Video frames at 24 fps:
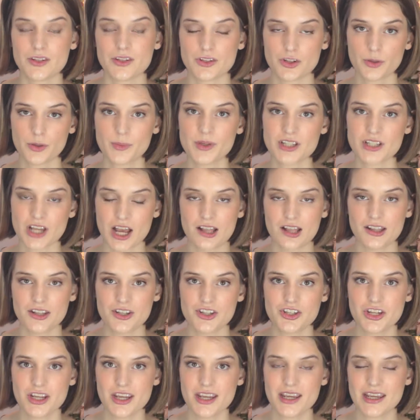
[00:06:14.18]

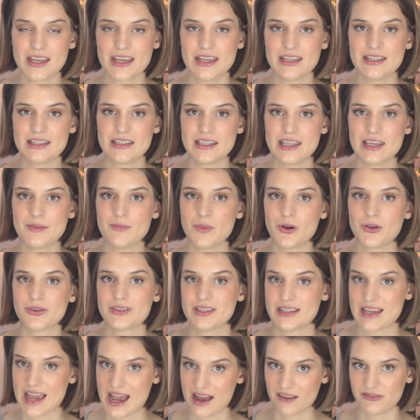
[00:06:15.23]
Dermatology is the
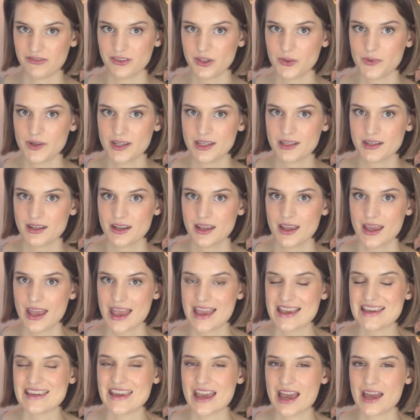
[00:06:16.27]
most affluent
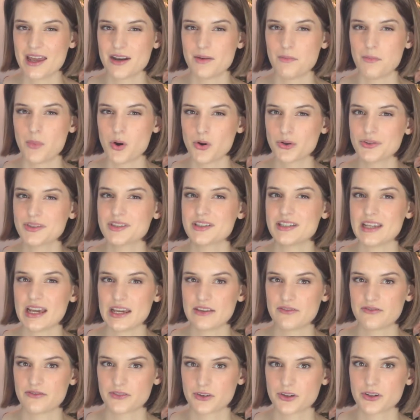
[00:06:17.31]
yet most
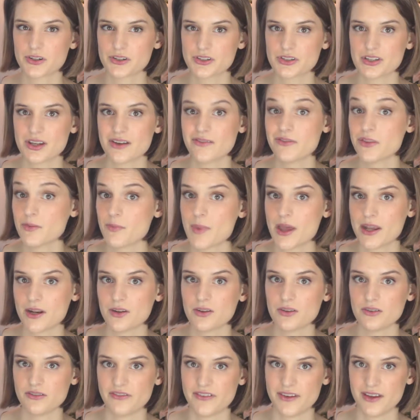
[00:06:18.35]
diverse of the
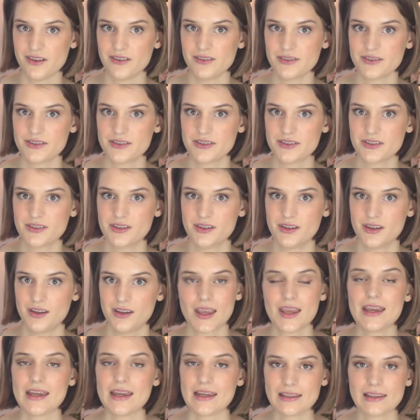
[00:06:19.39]
medical fields.
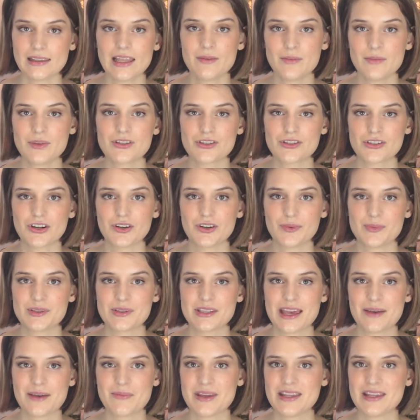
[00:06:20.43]
In layman's terms,
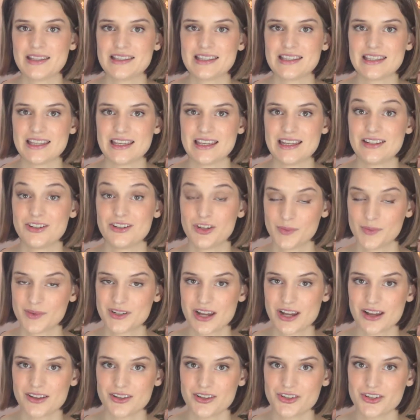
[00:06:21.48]
that means that
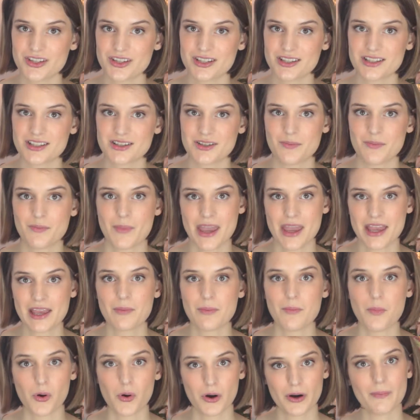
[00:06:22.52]
dermatologists make
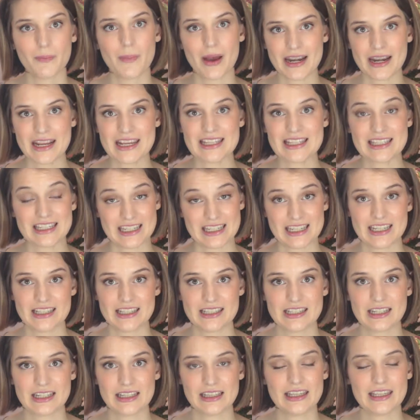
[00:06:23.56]
more money
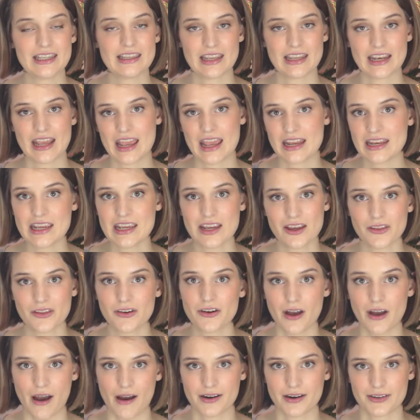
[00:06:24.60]
statistically than any other
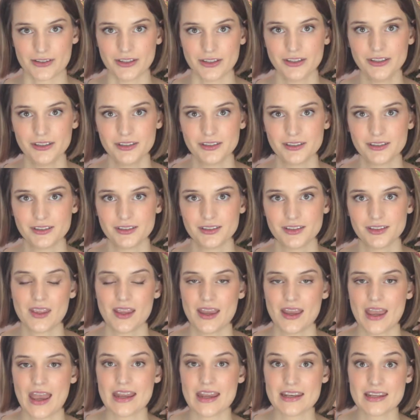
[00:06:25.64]
doctor
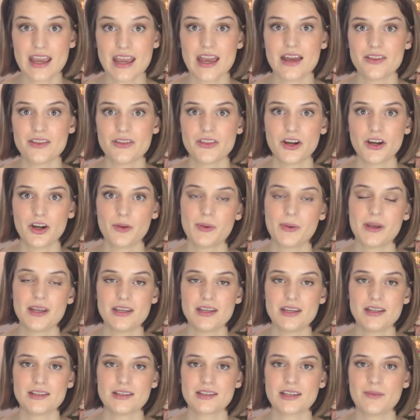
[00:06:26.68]
and yet their
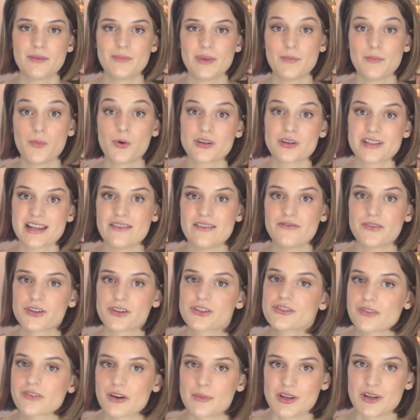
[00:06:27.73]
opinions can be more
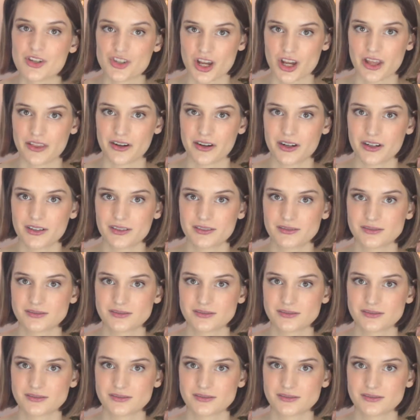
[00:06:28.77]
diverse from each other.